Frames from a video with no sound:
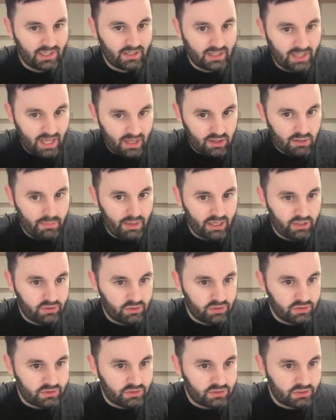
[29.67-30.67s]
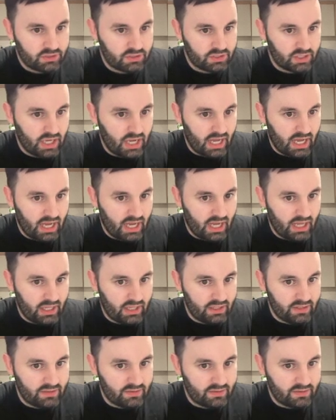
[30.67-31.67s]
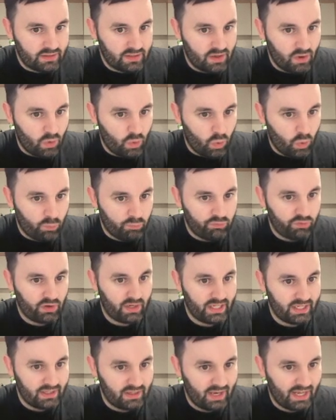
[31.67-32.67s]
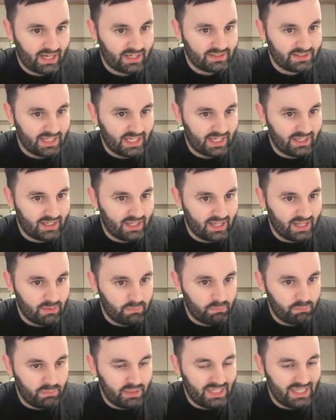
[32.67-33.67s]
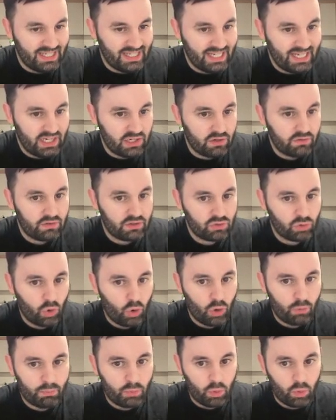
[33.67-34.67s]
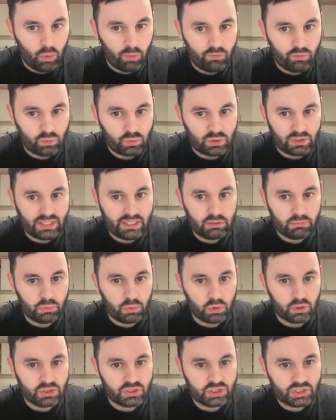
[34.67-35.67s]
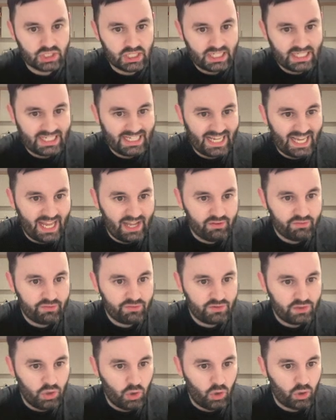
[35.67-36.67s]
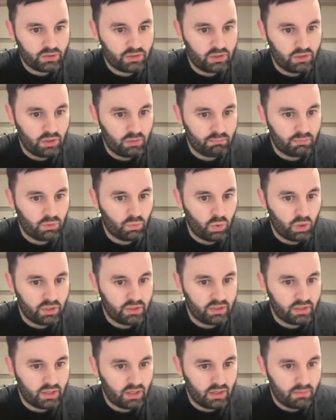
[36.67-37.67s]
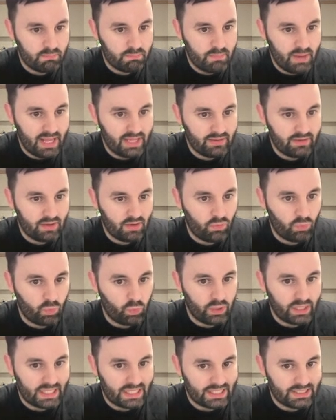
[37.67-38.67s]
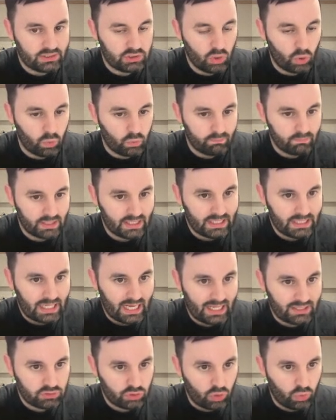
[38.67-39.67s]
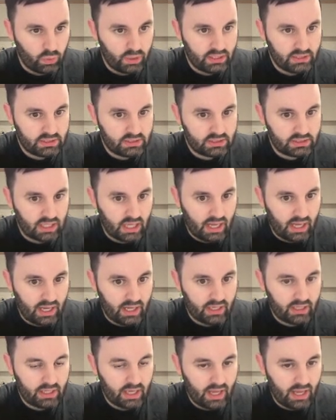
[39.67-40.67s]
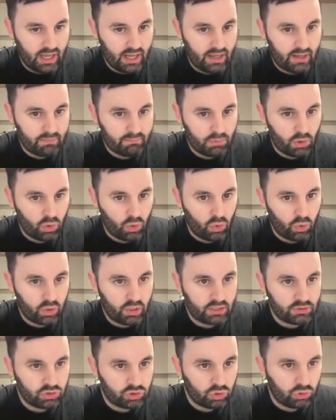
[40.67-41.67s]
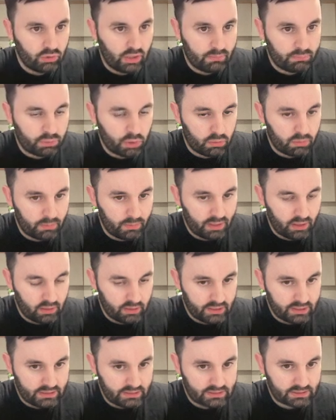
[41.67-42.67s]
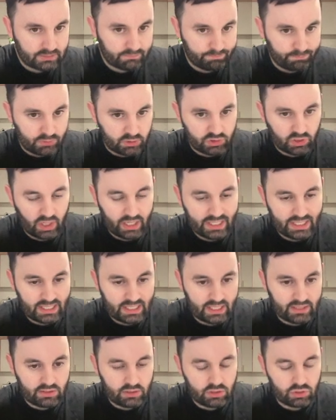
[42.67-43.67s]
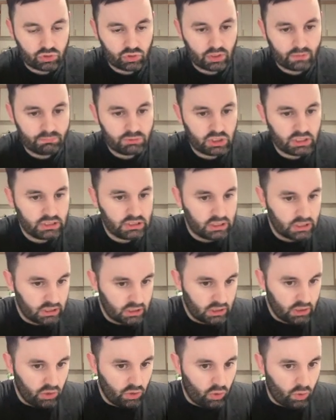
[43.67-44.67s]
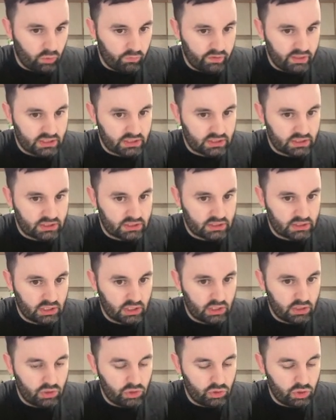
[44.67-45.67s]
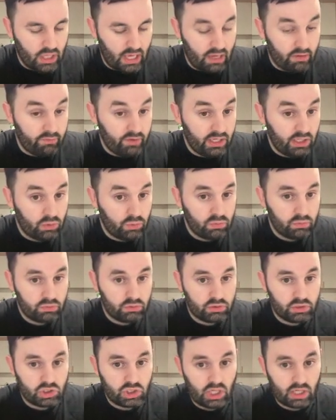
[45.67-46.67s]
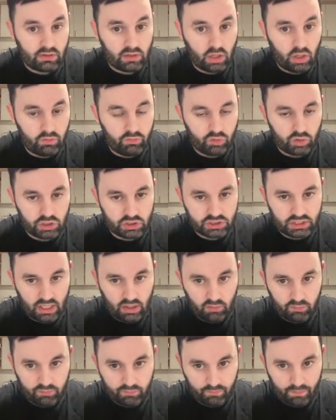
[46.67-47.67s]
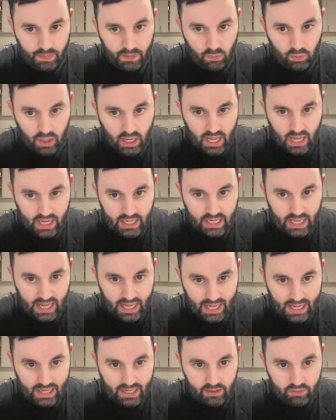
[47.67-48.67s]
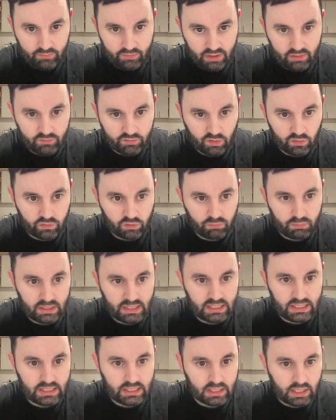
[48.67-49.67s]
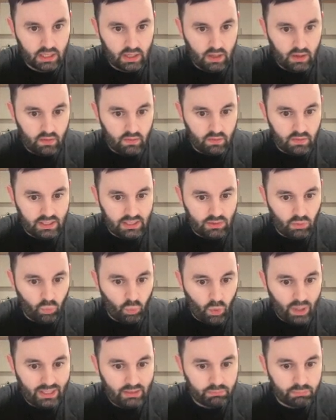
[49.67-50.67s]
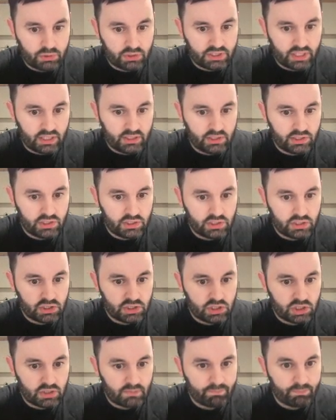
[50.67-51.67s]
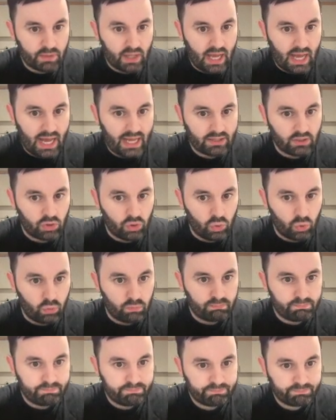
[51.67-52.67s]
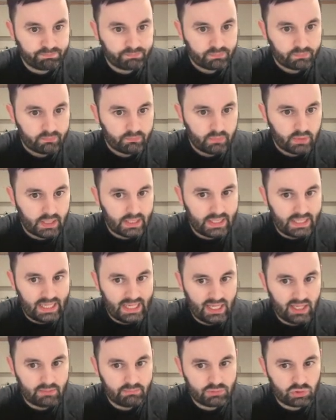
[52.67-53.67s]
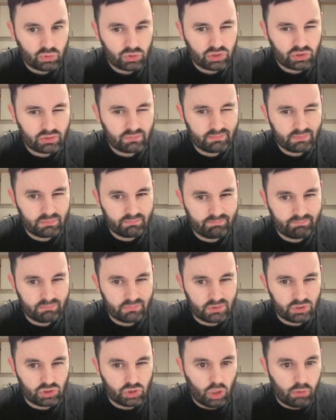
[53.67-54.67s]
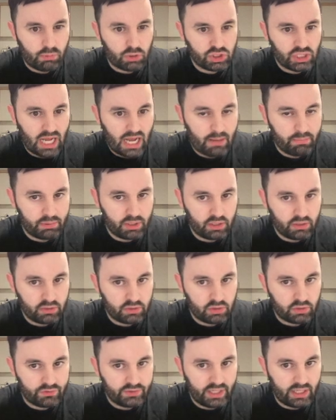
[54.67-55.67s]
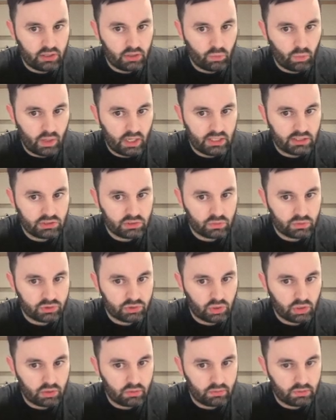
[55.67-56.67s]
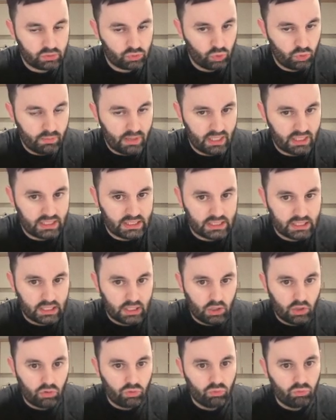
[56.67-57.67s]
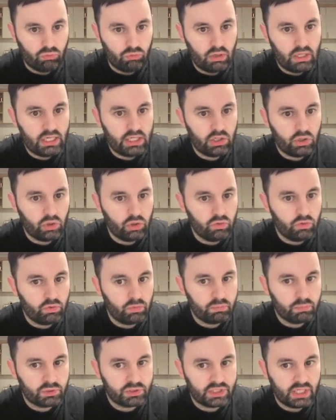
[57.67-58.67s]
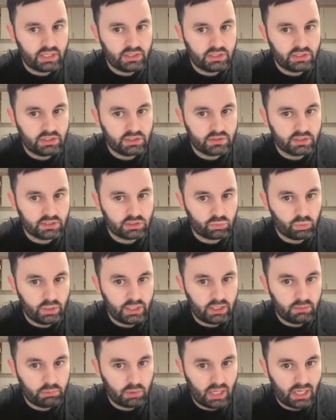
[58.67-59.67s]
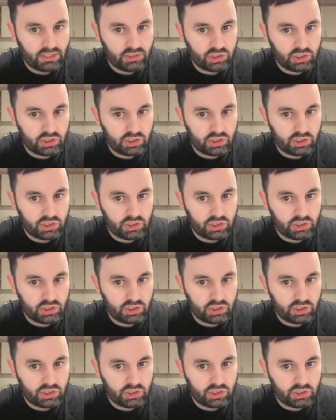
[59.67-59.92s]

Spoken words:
get them entered, and hopefully, like I said, be near the top of those leaderboards, if not number one mid-week. So, as always, I am on Sorare Probabilities. There's a link in the description of this video to check that out for yourself. I have in front of me the win percentages at home. So there's not much happening contender-wise, so there's not too many really good percentages this week. But as you